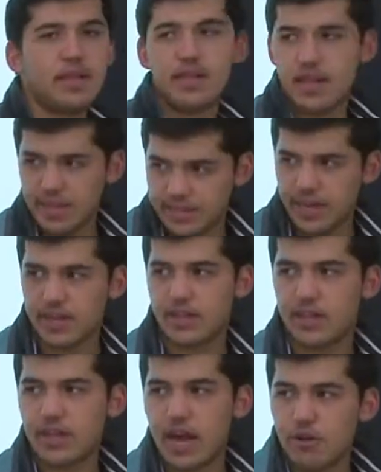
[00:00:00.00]
Exactly.
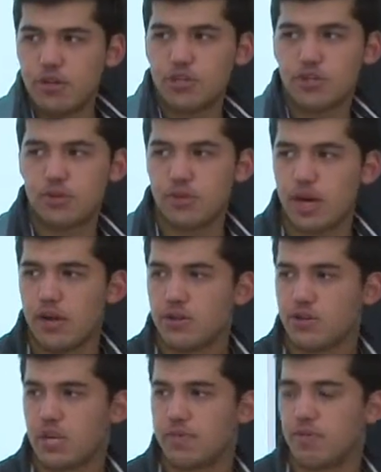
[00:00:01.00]
And how did you
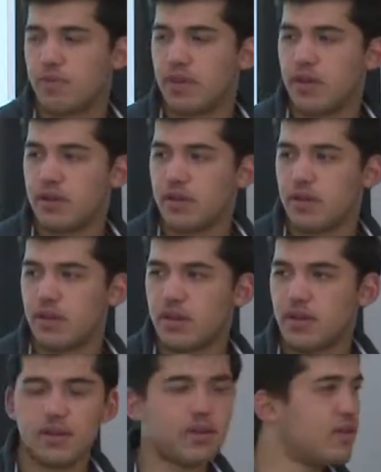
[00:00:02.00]
come up with that?
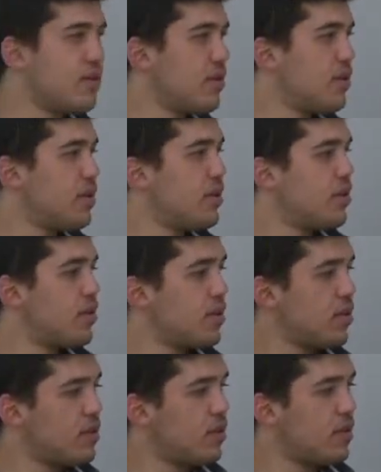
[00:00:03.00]
Because you're applying
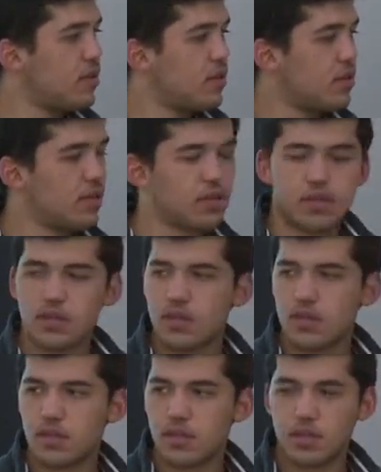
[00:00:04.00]
a
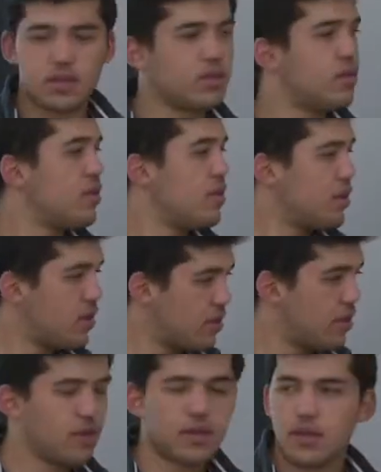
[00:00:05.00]
to, or like
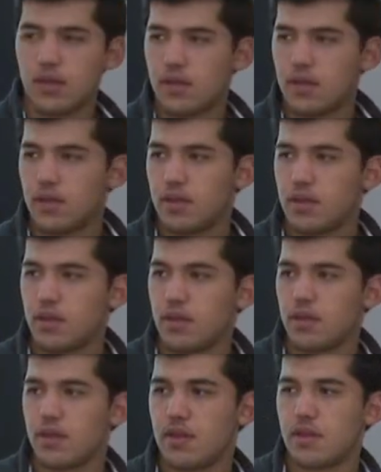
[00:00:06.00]
a
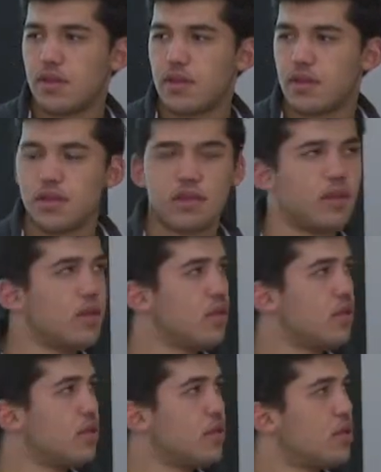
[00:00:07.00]
to the argument.
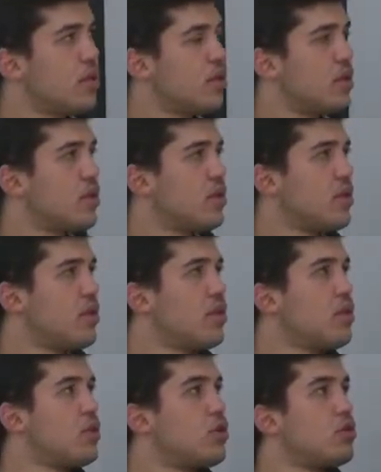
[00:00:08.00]
The argument we know
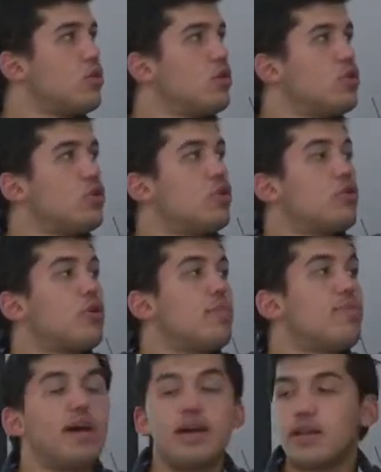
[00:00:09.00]
is int. You're
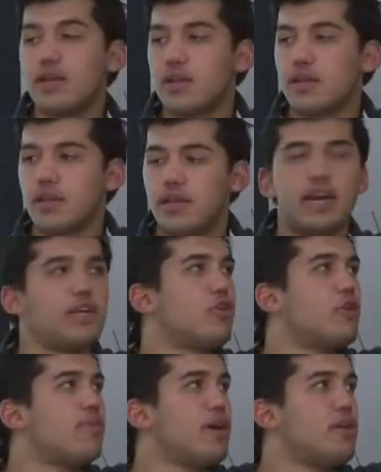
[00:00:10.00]
applying, yeah, you're
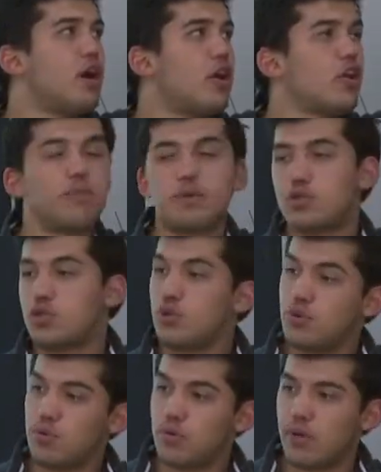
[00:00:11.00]
applying the argument
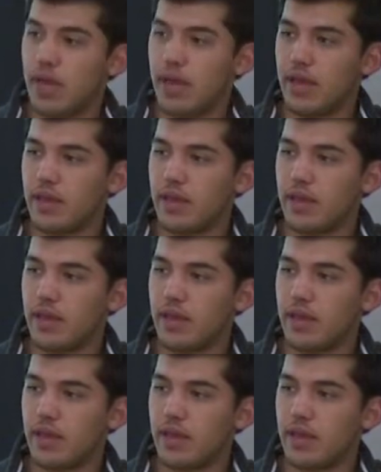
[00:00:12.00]
to a.